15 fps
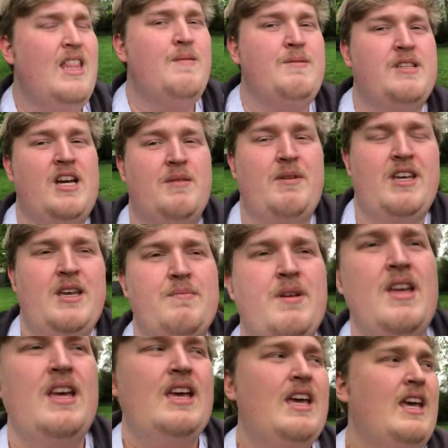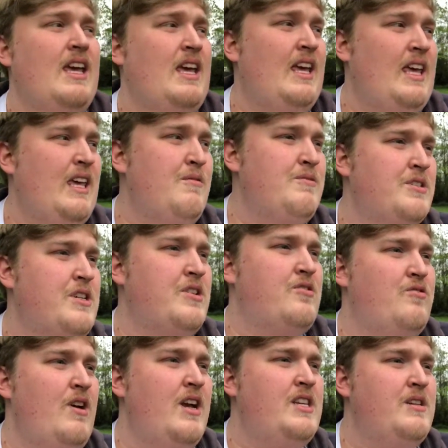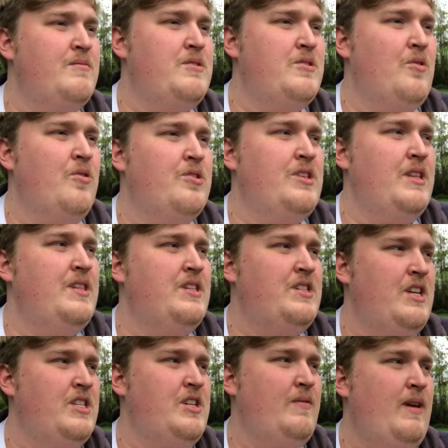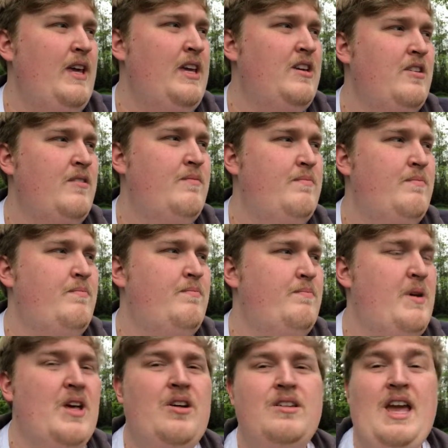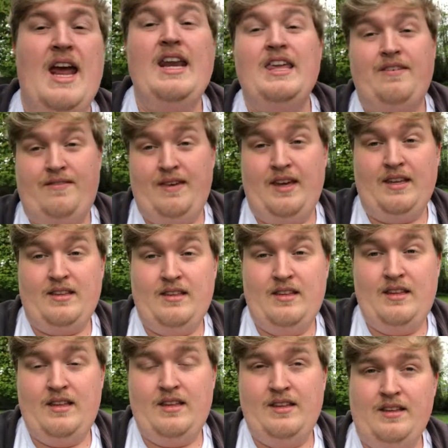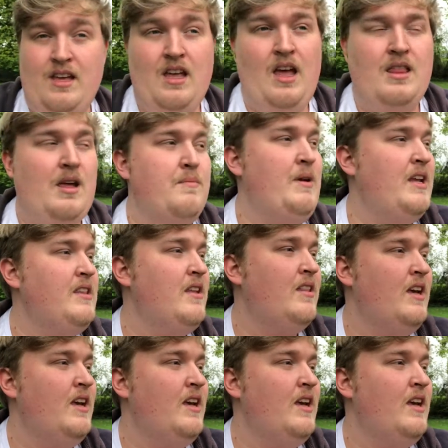me tell you about him. He was a creative sort, in the sense of he could build anything, and I mean it.